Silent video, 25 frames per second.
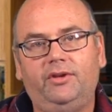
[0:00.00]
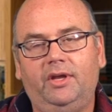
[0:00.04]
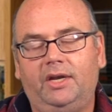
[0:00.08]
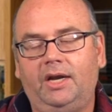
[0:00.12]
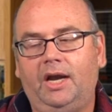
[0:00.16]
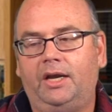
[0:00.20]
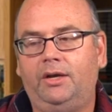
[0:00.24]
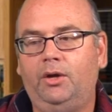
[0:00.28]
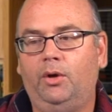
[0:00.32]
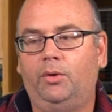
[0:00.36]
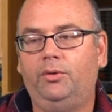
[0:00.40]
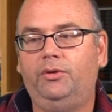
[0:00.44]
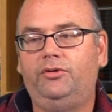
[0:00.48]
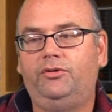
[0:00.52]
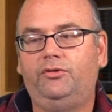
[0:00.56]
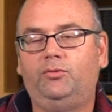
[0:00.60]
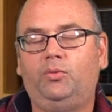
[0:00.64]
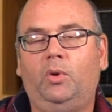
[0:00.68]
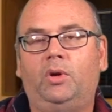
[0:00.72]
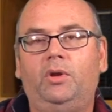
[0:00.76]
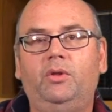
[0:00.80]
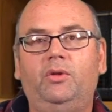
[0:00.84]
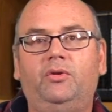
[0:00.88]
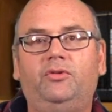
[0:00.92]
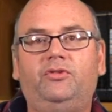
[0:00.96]
And I know this is
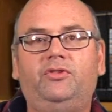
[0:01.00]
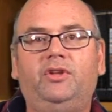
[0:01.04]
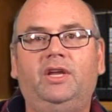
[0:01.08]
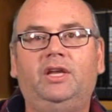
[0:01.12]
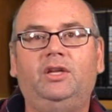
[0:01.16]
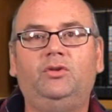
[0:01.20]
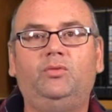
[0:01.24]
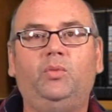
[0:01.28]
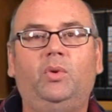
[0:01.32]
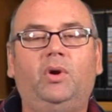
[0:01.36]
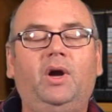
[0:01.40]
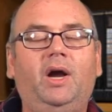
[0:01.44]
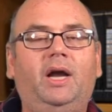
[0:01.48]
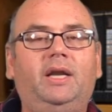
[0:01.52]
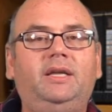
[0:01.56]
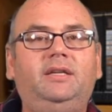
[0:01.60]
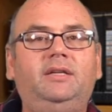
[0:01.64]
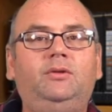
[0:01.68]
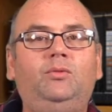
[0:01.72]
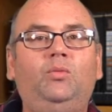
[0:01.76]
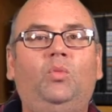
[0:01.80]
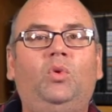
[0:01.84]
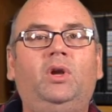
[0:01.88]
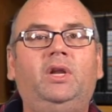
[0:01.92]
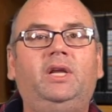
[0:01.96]
one of those things where I
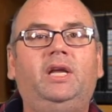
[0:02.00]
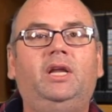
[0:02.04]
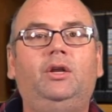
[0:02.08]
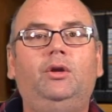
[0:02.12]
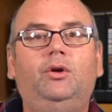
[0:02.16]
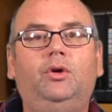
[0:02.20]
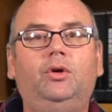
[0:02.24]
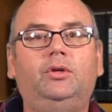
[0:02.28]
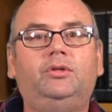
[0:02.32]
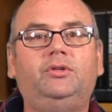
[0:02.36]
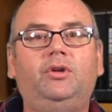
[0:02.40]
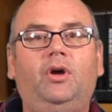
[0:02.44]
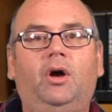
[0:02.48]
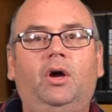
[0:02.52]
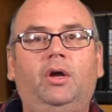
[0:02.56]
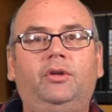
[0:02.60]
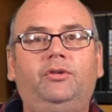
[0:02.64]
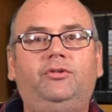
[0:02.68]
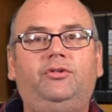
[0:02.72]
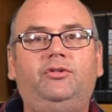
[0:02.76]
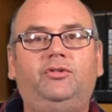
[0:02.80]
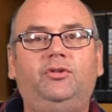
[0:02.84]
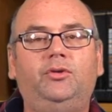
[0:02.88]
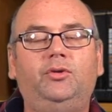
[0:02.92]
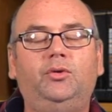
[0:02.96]
didn't want to get hooked
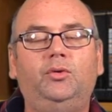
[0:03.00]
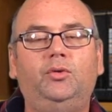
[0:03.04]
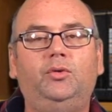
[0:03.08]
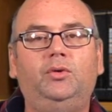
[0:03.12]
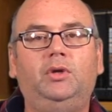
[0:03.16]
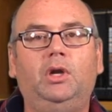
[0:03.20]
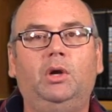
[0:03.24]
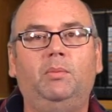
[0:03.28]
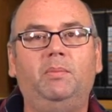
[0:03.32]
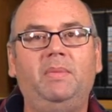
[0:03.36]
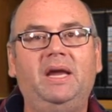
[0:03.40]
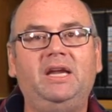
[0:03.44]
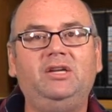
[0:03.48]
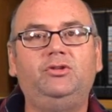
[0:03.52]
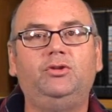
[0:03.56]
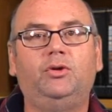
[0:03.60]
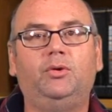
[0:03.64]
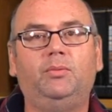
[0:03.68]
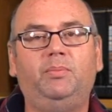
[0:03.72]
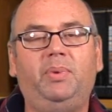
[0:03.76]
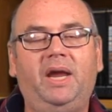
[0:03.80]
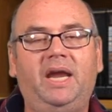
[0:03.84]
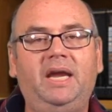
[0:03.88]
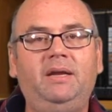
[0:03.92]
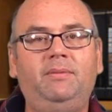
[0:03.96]
onto
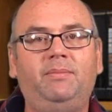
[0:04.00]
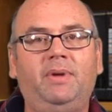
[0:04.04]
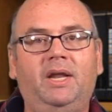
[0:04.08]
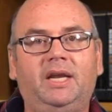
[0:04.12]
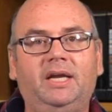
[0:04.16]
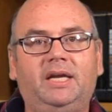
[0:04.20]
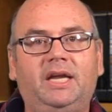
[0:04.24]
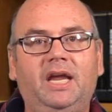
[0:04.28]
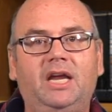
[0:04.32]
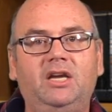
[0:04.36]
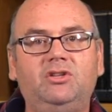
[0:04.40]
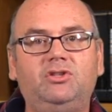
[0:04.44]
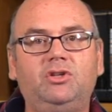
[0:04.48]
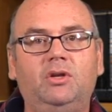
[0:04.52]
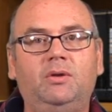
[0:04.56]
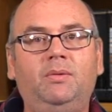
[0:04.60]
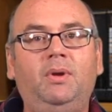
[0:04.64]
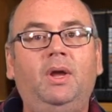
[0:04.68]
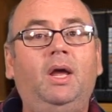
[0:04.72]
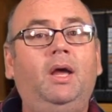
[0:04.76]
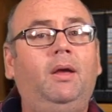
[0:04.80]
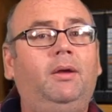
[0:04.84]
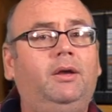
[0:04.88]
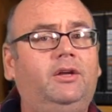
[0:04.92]
major pain medication